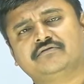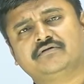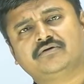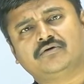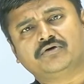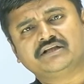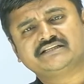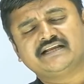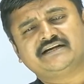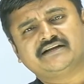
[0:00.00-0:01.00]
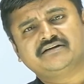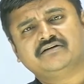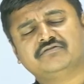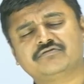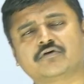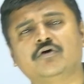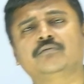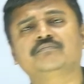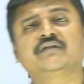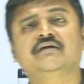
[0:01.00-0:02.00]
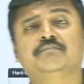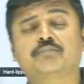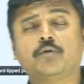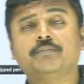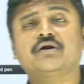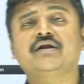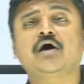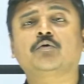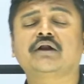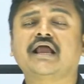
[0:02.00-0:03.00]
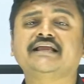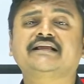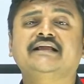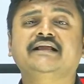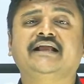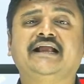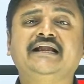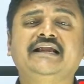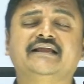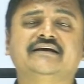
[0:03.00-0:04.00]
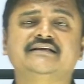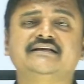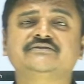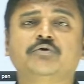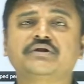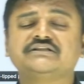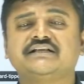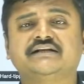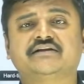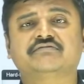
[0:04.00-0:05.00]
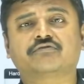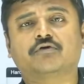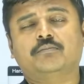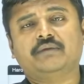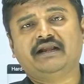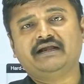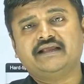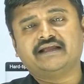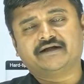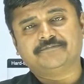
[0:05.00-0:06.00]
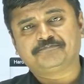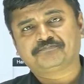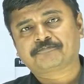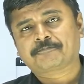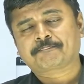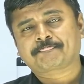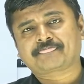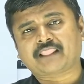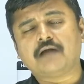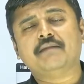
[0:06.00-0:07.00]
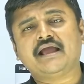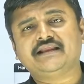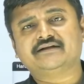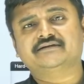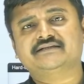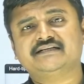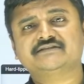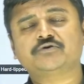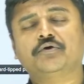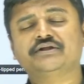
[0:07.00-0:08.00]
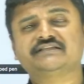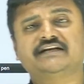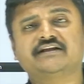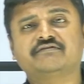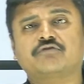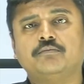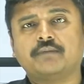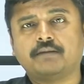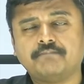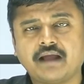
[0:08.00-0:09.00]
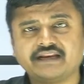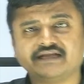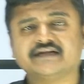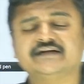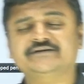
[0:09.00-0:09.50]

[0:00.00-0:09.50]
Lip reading: originated from proper noun, like Indian is originated from India. American is originated from America.